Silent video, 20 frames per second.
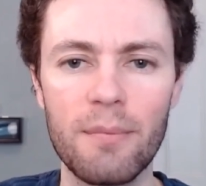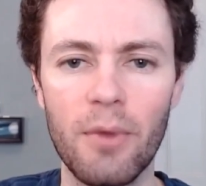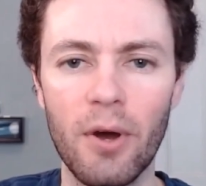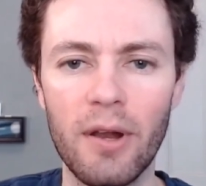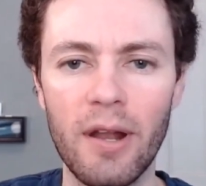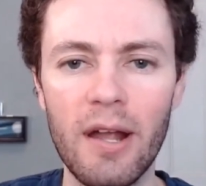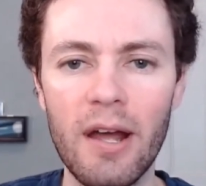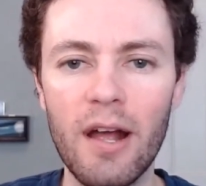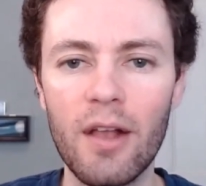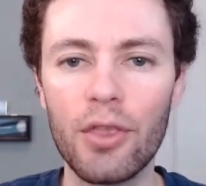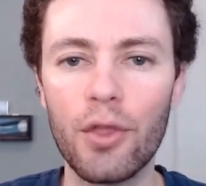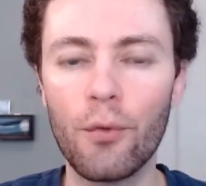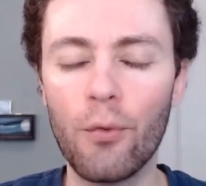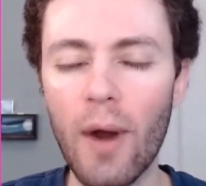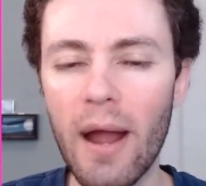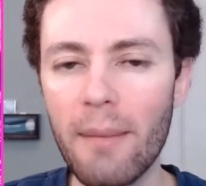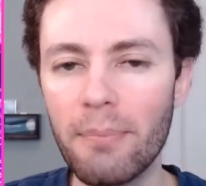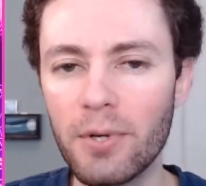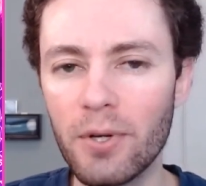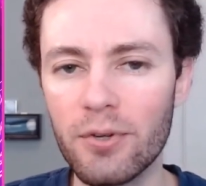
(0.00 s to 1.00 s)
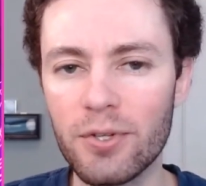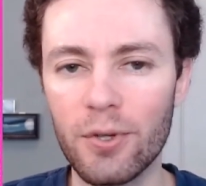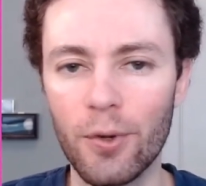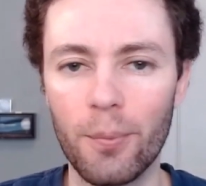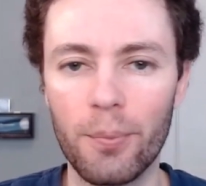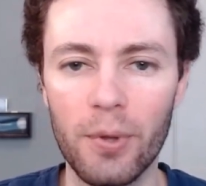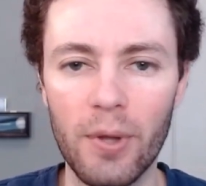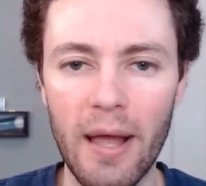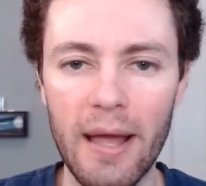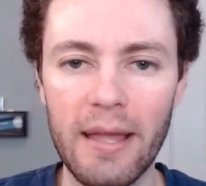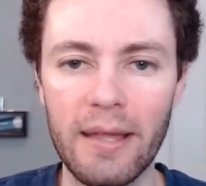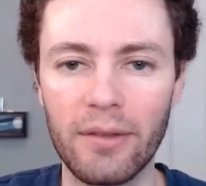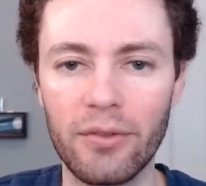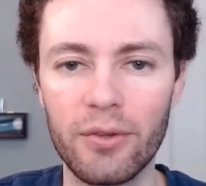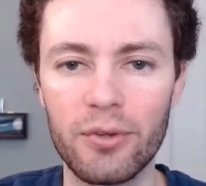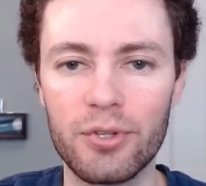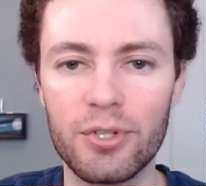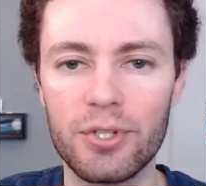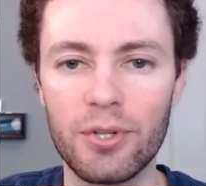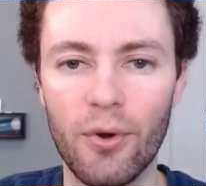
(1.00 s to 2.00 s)
But the Raptors are playing
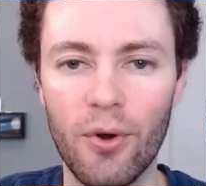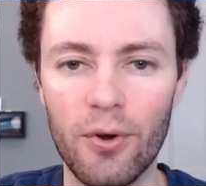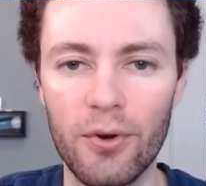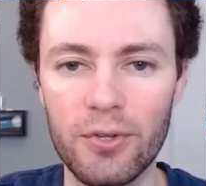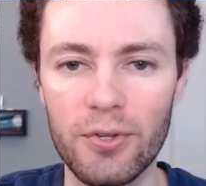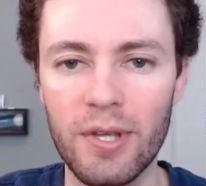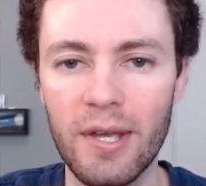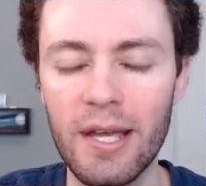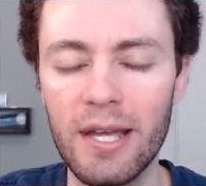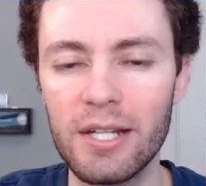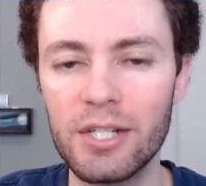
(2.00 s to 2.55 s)
their starters